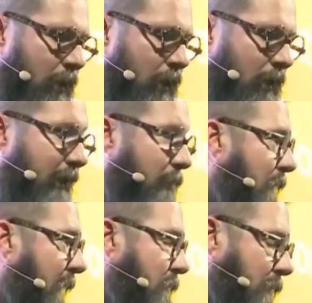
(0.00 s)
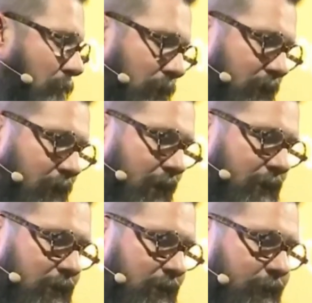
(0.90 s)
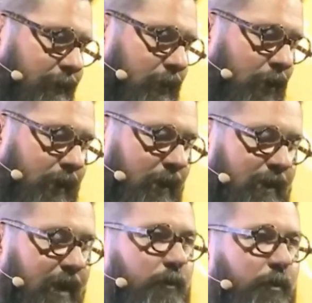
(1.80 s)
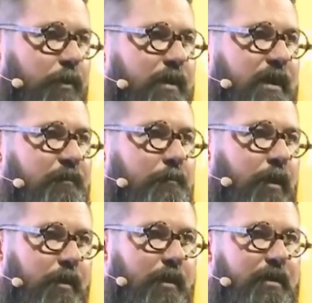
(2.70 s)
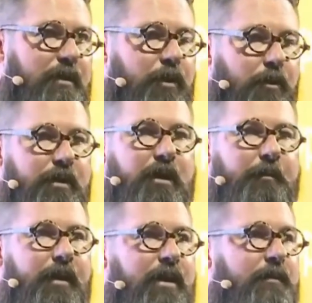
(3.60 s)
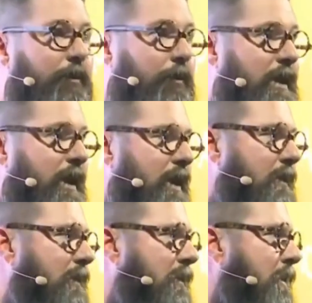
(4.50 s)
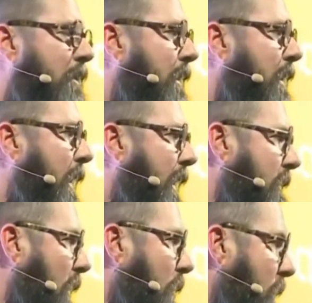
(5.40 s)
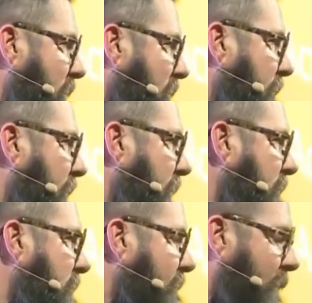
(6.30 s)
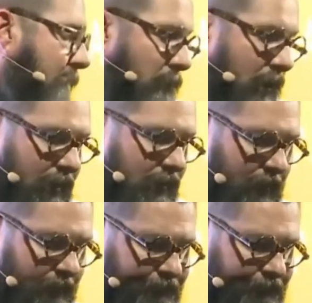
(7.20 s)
Like all Android One devices, Nokia seven will receive monthly security updates for three years and O S updates for two years.